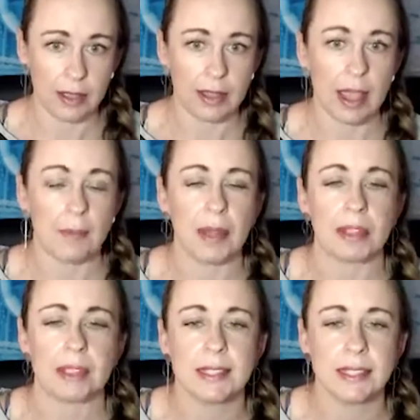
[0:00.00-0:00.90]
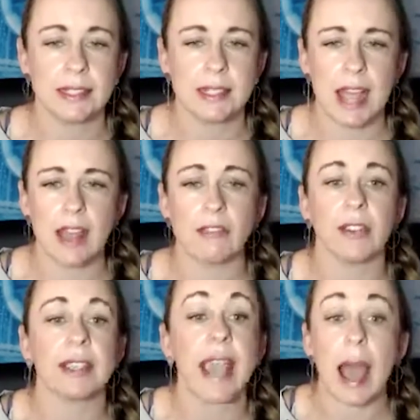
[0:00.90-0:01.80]
Okay, but staff,
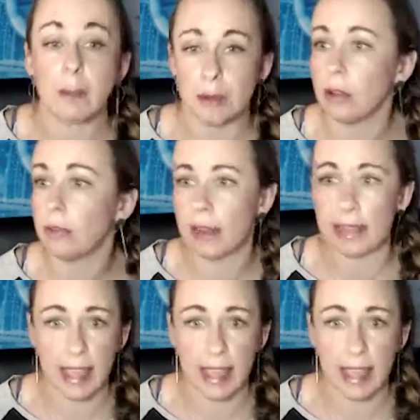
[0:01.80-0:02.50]
capital, right?